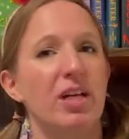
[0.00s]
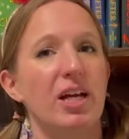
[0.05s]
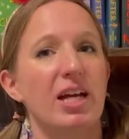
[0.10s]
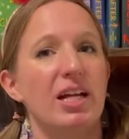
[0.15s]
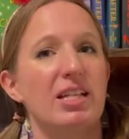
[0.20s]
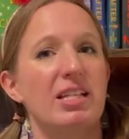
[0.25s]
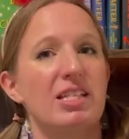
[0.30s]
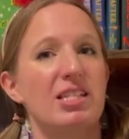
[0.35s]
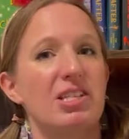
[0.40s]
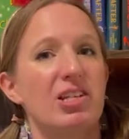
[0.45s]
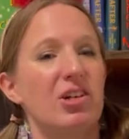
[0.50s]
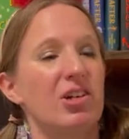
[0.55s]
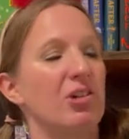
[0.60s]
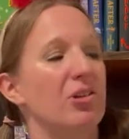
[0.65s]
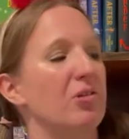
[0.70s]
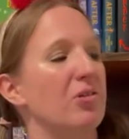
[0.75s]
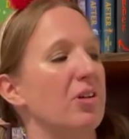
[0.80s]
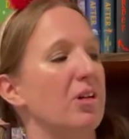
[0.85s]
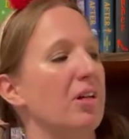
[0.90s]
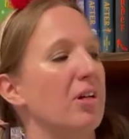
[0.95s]
And
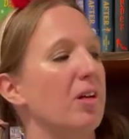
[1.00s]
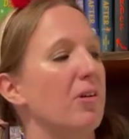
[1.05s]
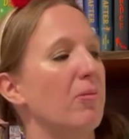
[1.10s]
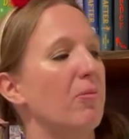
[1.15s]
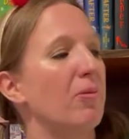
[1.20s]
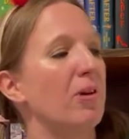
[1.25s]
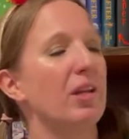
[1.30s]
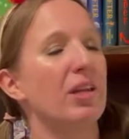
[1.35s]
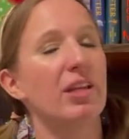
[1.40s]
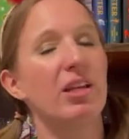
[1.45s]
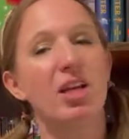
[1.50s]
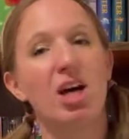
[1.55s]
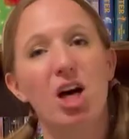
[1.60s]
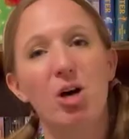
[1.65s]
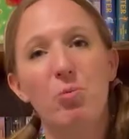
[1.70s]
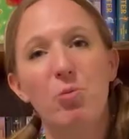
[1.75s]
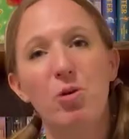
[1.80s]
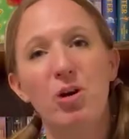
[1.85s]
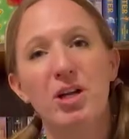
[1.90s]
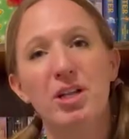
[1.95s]
so one of the
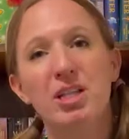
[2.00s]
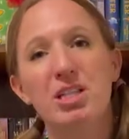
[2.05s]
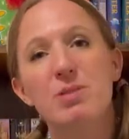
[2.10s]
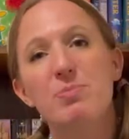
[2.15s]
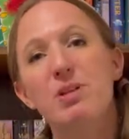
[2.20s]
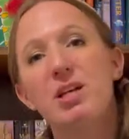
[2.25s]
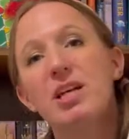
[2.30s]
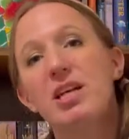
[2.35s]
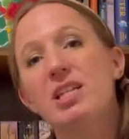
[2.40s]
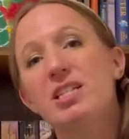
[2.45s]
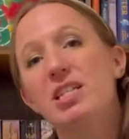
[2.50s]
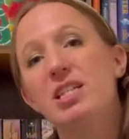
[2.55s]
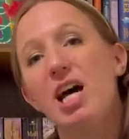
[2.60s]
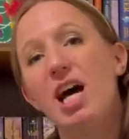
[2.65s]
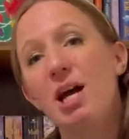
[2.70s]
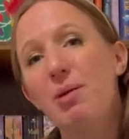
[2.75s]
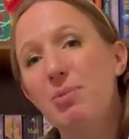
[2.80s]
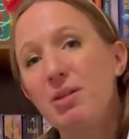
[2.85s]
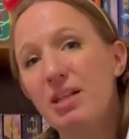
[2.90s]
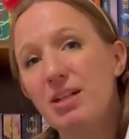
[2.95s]
top ones, because
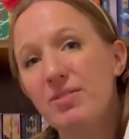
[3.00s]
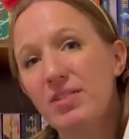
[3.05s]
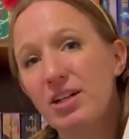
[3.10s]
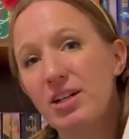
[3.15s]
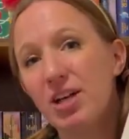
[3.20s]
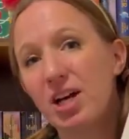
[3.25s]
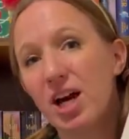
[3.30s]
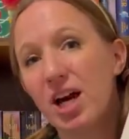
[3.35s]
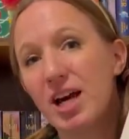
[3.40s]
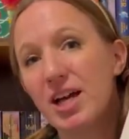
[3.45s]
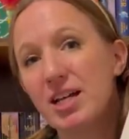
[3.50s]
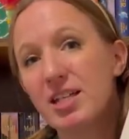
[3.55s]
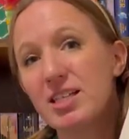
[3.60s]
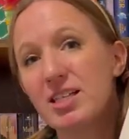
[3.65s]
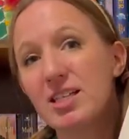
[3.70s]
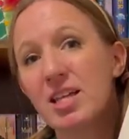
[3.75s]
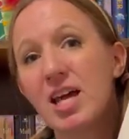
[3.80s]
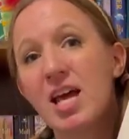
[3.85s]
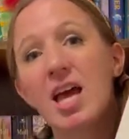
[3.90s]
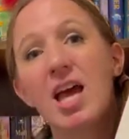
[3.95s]
I believe in
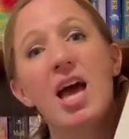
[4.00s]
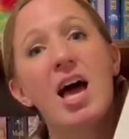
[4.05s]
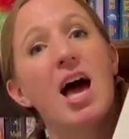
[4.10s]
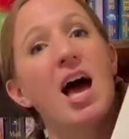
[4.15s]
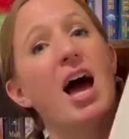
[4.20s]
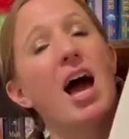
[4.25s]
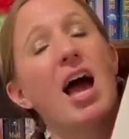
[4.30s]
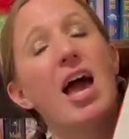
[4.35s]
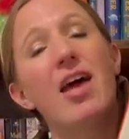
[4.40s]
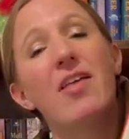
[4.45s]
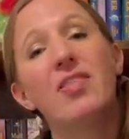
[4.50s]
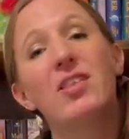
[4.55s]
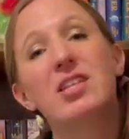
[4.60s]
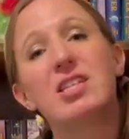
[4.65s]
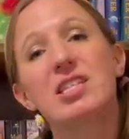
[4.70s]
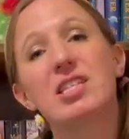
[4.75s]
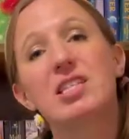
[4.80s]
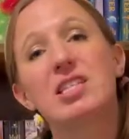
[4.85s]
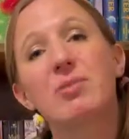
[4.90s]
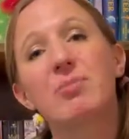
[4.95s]
Christ, and this
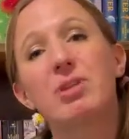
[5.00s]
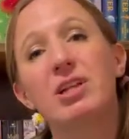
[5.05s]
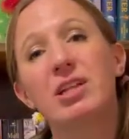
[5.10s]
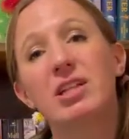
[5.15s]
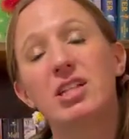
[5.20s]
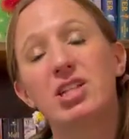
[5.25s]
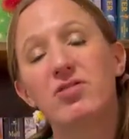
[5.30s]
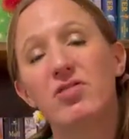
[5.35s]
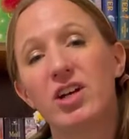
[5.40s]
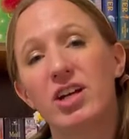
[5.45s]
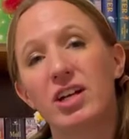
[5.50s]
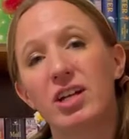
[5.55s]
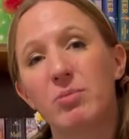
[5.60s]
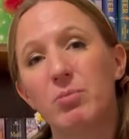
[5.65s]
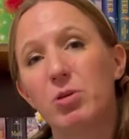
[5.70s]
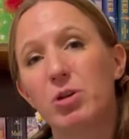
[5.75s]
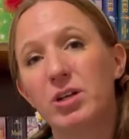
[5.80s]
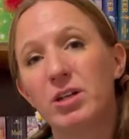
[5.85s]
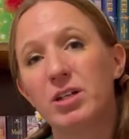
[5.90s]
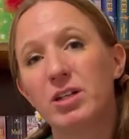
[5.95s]
is something that's very
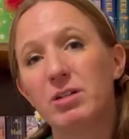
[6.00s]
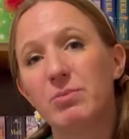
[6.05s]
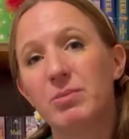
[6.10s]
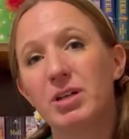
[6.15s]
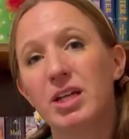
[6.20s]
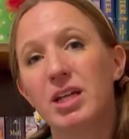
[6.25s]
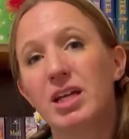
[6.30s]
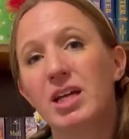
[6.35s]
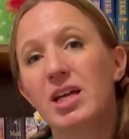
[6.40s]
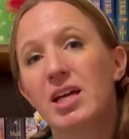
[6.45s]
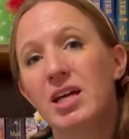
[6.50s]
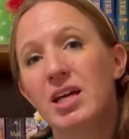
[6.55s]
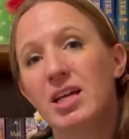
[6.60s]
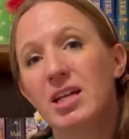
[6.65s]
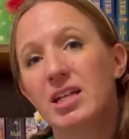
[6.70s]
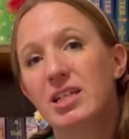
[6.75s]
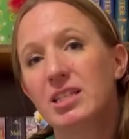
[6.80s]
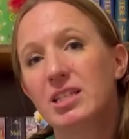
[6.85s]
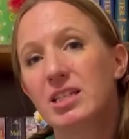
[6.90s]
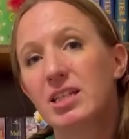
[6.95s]
important to me,
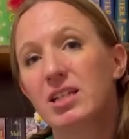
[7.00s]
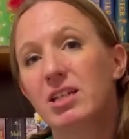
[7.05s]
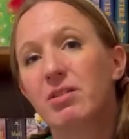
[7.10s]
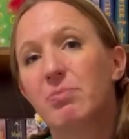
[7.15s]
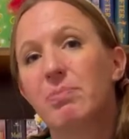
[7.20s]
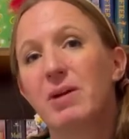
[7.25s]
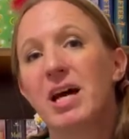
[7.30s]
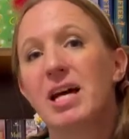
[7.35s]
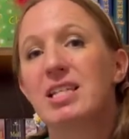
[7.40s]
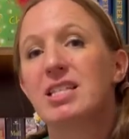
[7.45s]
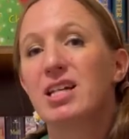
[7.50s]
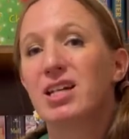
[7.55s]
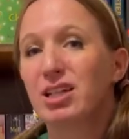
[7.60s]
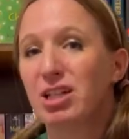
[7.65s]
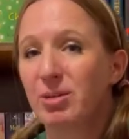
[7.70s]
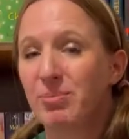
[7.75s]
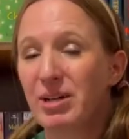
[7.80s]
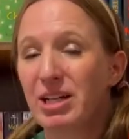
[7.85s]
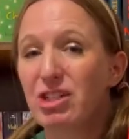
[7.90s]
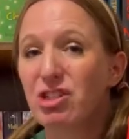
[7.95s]
is to pass on
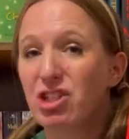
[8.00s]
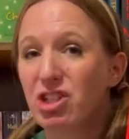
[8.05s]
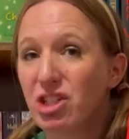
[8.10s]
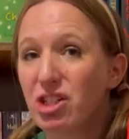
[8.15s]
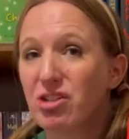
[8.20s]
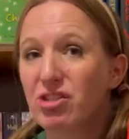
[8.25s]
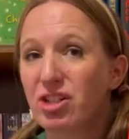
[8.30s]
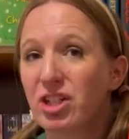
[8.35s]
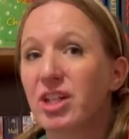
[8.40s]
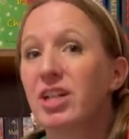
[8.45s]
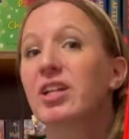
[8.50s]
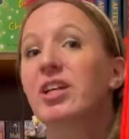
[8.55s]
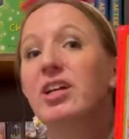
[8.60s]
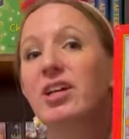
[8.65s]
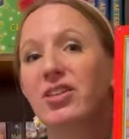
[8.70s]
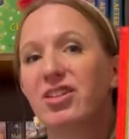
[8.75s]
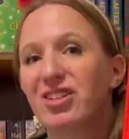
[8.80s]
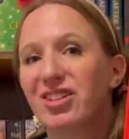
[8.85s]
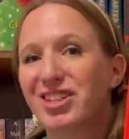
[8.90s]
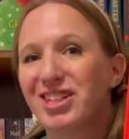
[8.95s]
to my children
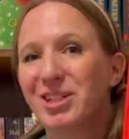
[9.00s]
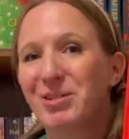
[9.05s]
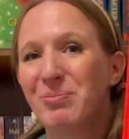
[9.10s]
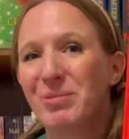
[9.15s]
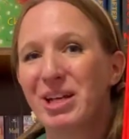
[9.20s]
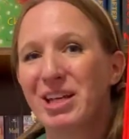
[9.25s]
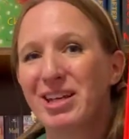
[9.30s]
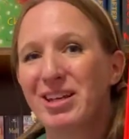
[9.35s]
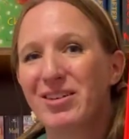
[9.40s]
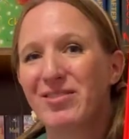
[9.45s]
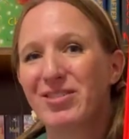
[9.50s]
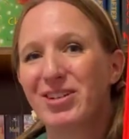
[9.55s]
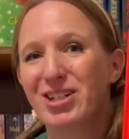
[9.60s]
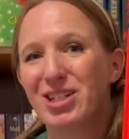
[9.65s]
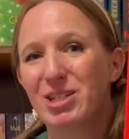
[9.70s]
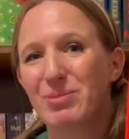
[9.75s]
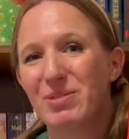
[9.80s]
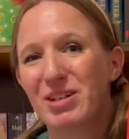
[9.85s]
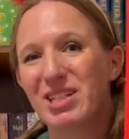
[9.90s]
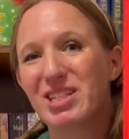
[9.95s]
the real meaning of
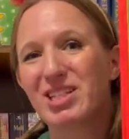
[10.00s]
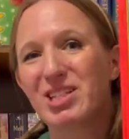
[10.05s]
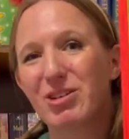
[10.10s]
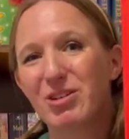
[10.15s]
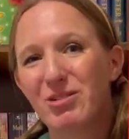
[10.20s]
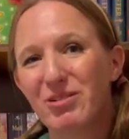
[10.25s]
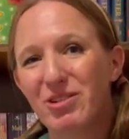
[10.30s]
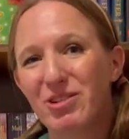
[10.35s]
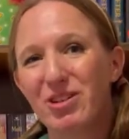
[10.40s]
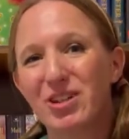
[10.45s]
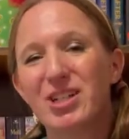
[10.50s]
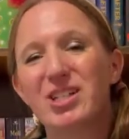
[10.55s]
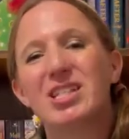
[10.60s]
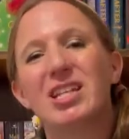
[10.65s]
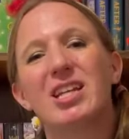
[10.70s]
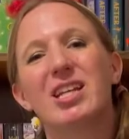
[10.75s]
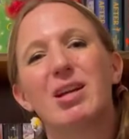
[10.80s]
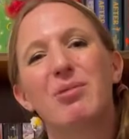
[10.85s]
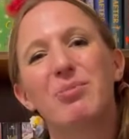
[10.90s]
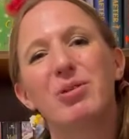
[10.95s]
Christmas. So of course,
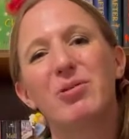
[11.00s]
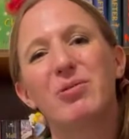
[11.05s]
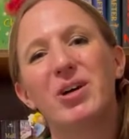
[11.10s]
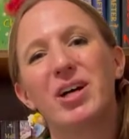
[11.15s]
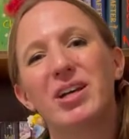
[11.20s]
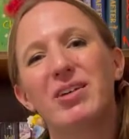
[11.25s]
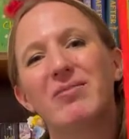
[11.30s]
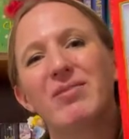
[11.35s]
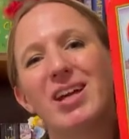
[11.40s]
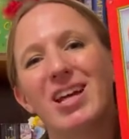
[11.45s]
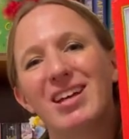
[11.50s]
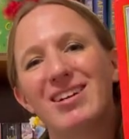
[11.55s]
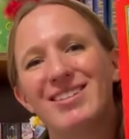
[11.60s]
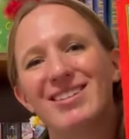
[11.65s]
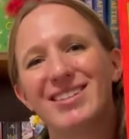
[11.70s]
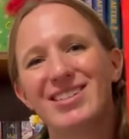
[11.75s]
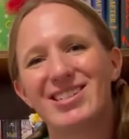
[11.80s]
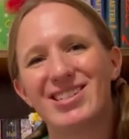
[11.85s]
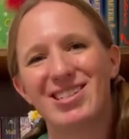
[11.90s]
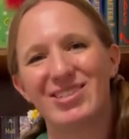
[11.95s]
number one, a
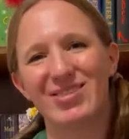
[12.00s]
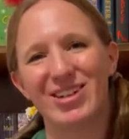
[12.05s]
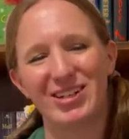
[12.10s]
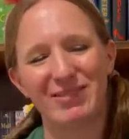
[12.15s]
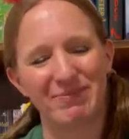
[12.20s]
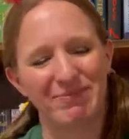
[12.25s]
religious one.